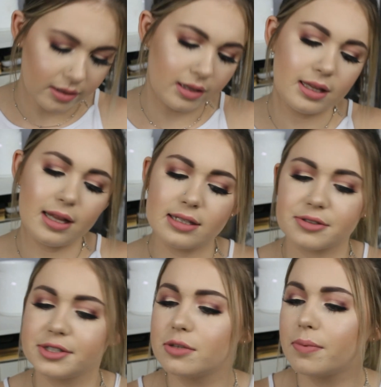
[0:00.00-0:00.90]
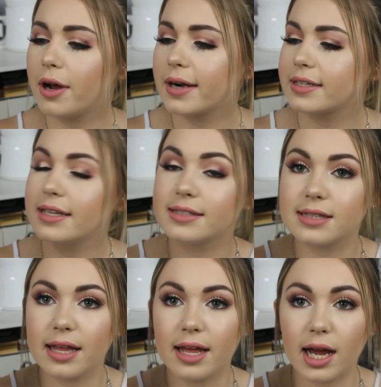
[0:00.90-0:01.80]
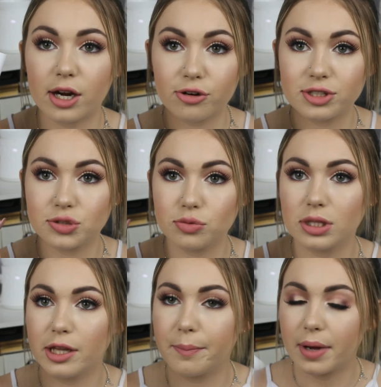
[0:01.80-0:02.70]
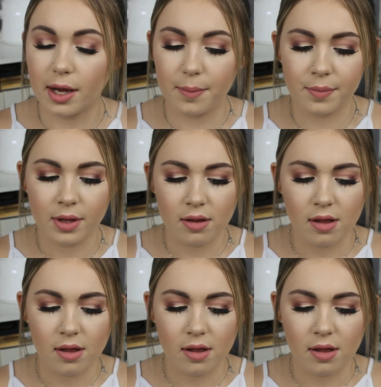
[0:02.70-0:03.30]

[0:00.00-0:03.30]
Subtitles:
And then the last crystal product is their crystal lip balm.